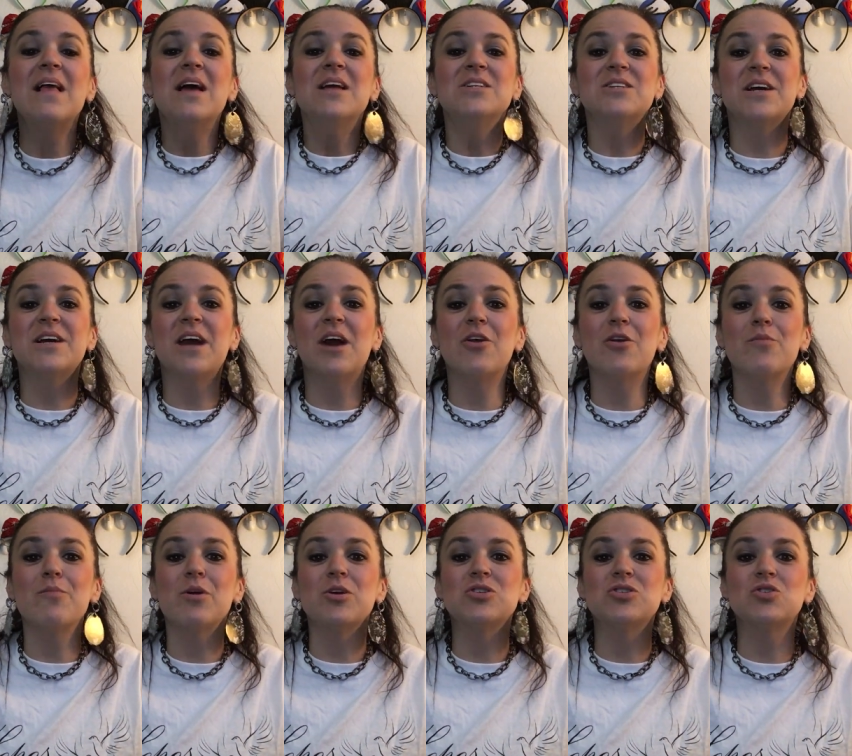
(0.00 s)
Check out our
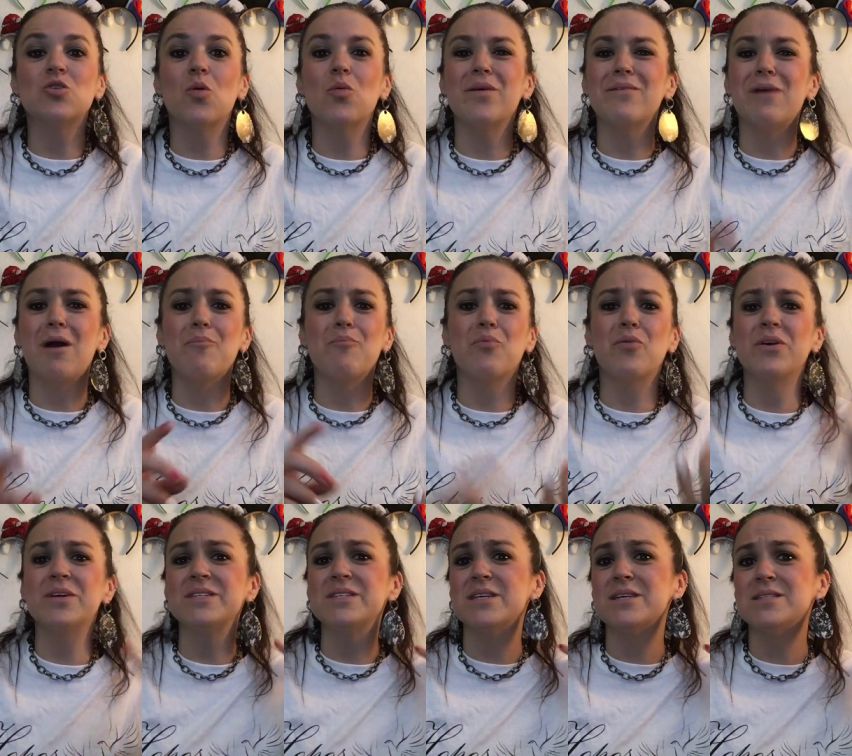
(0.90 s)
merch store. We've got
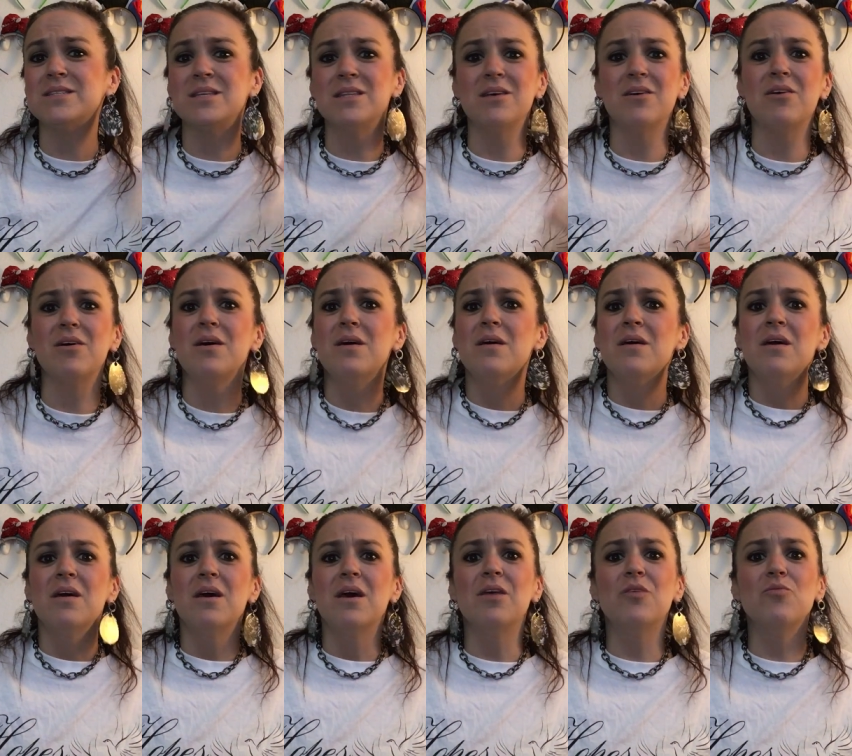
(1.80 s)
bracelets and uh,
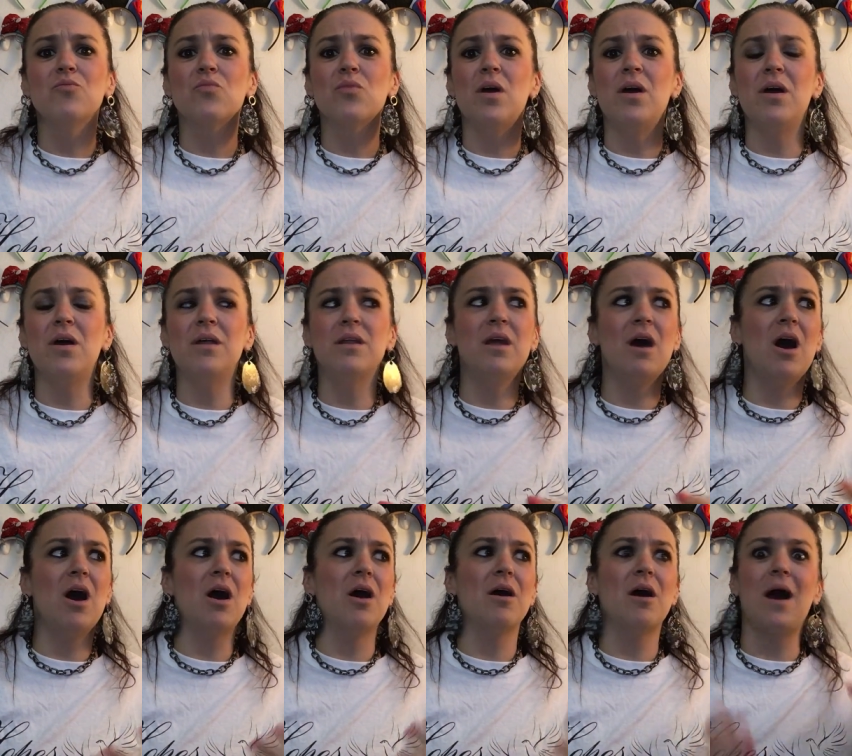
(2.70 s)
and,
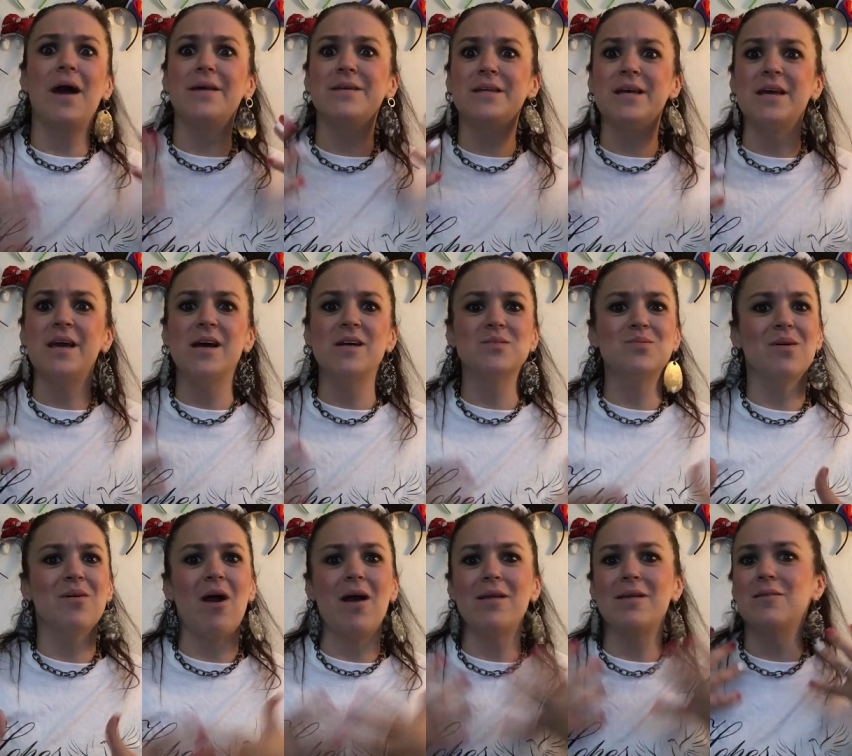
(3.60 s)
uh, ideas.
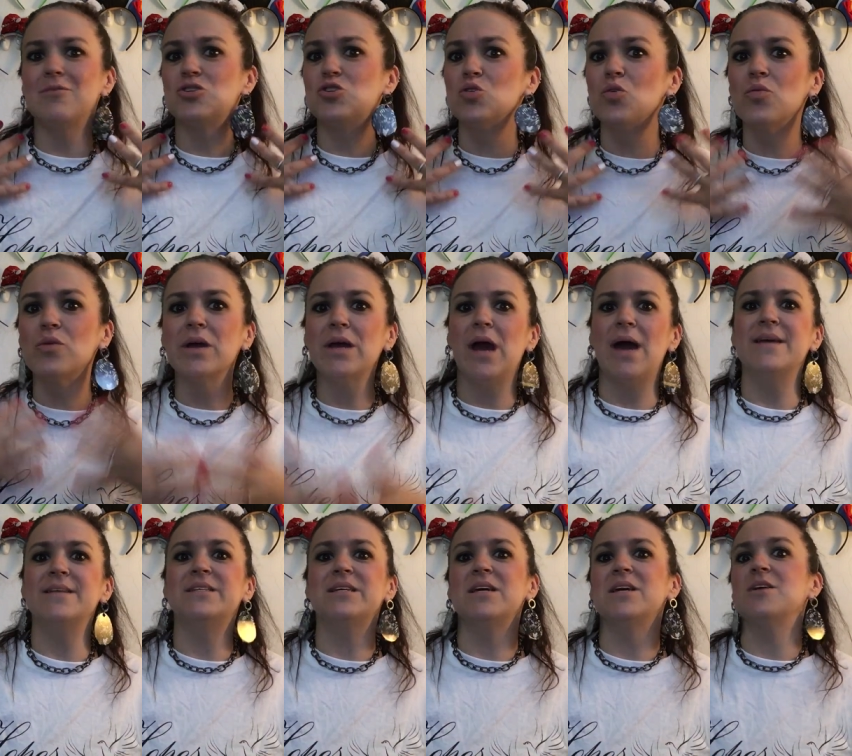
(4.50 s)
We got jewelry
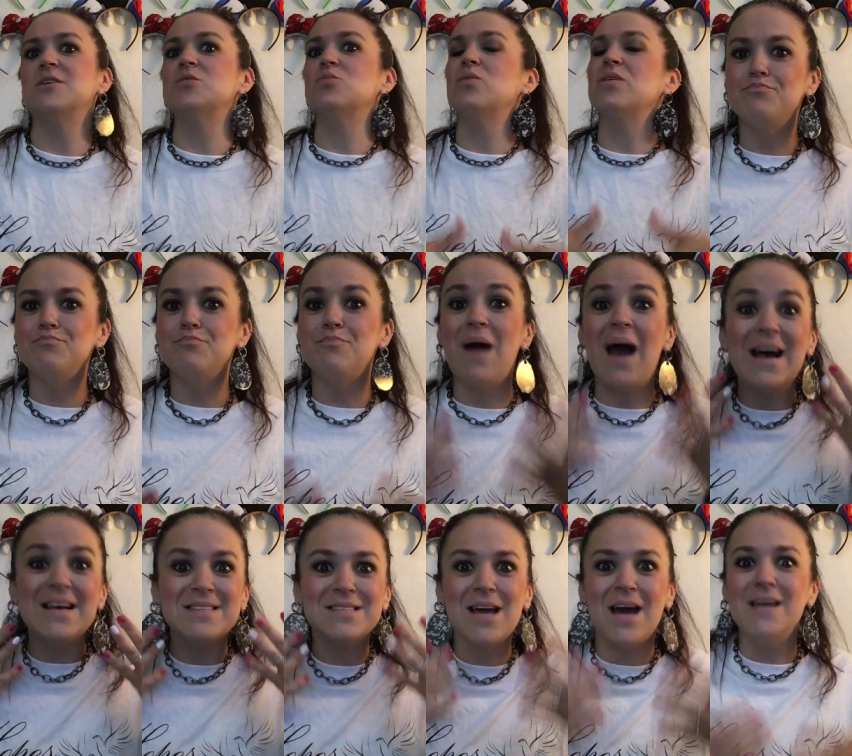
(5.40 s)
ideas,
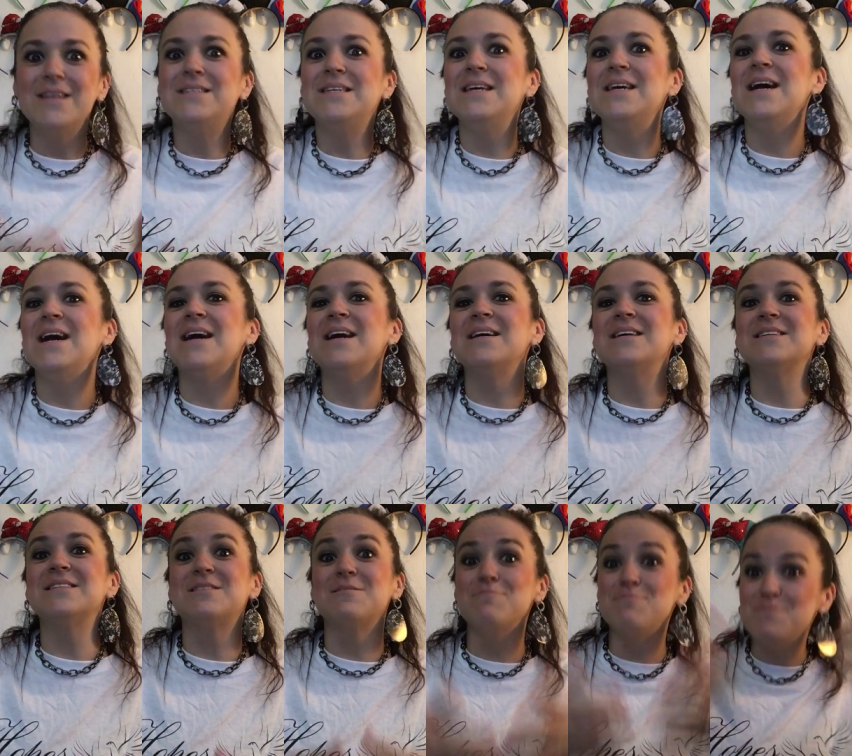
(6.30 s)
mask
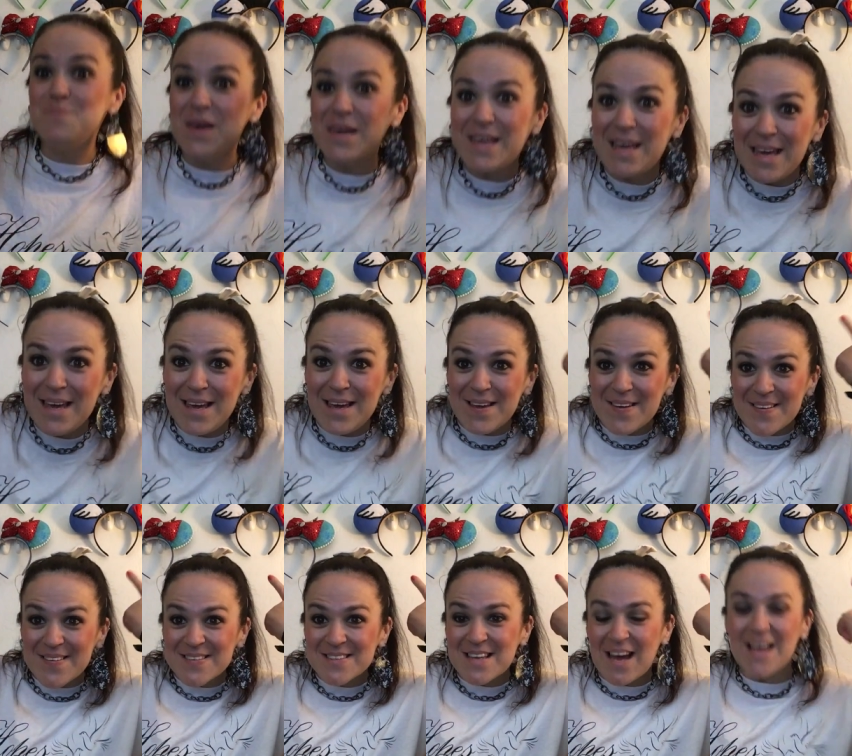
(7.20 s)
ideas, Mickey
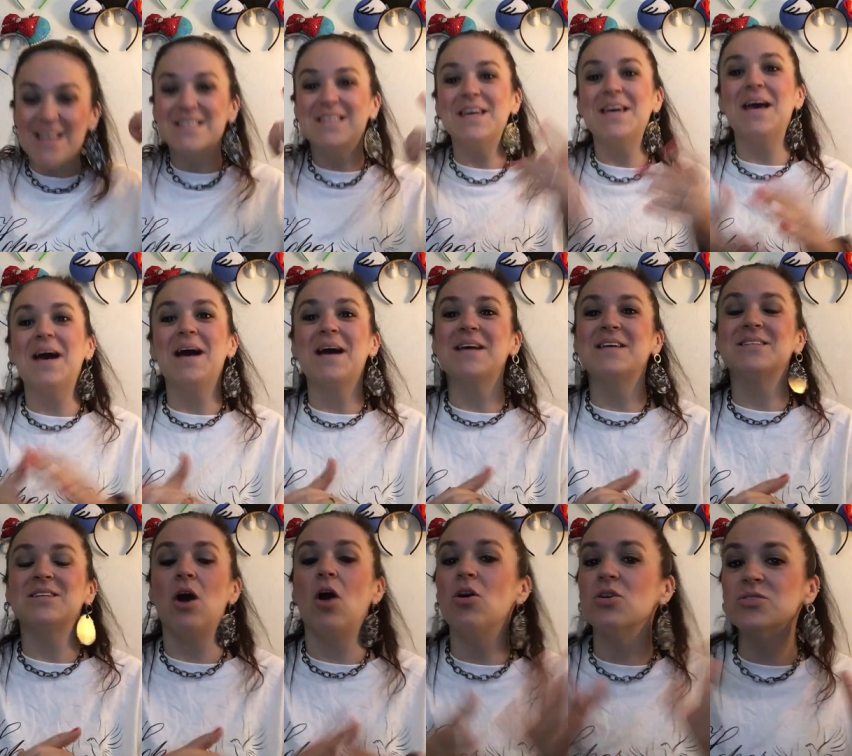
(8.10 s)
ears
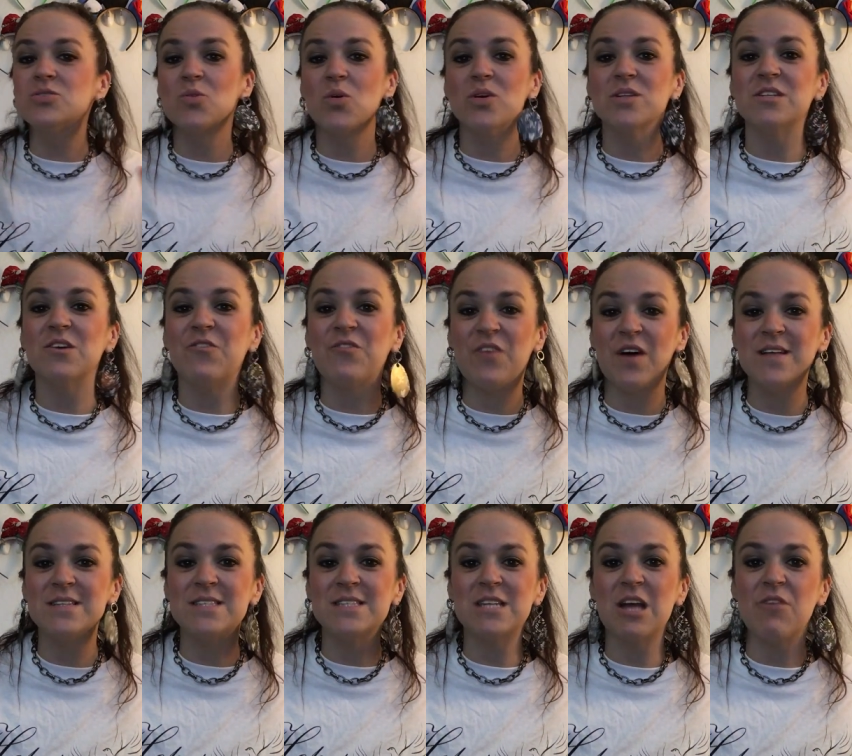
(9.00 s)
ideas, all sorts of
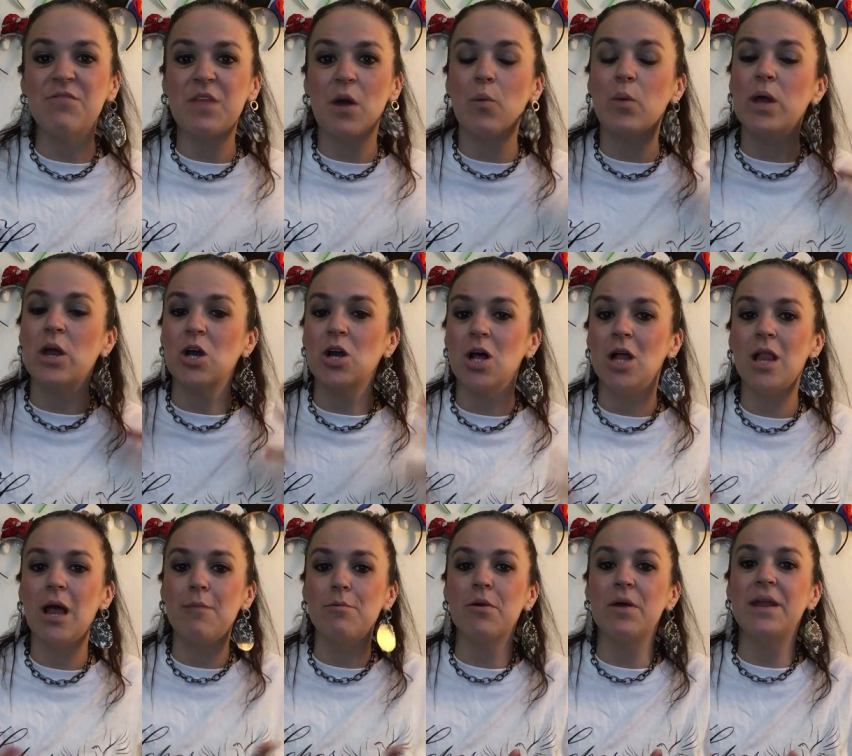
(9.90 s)
fun stuff that we are
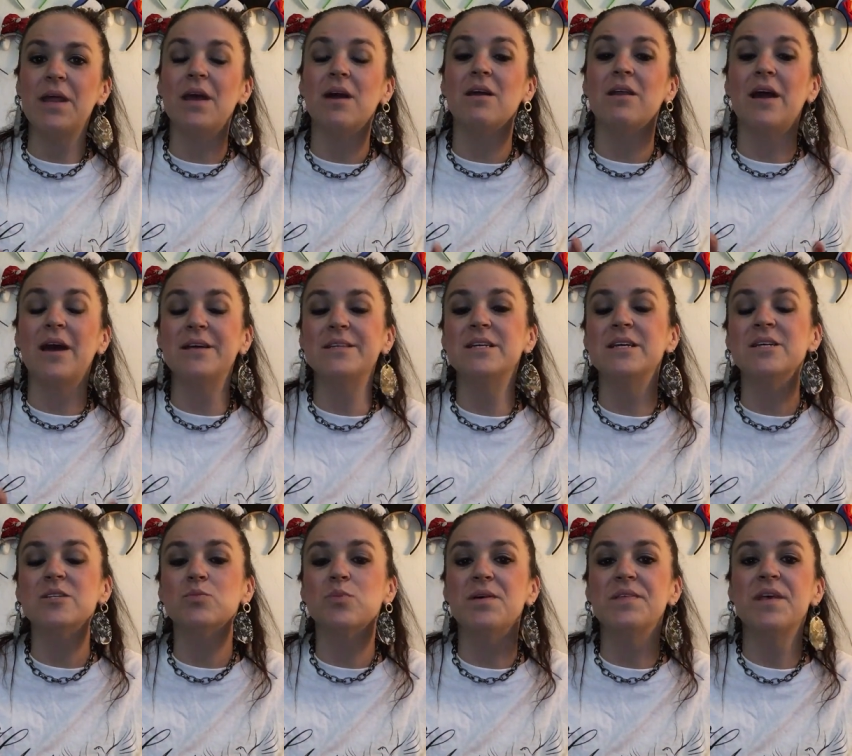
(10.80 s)
collaborating on
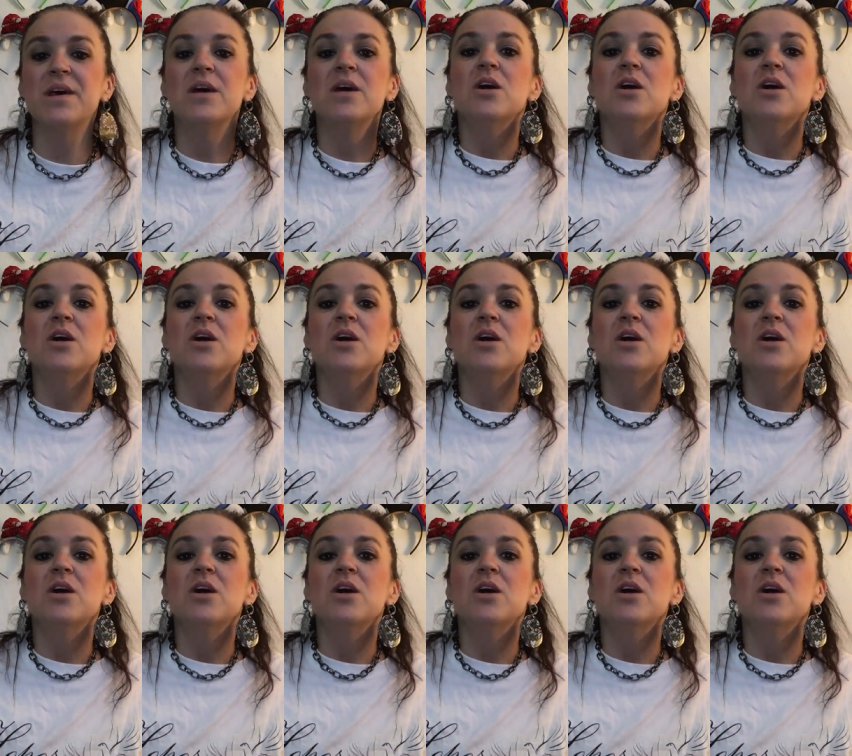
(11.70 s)
ideas with.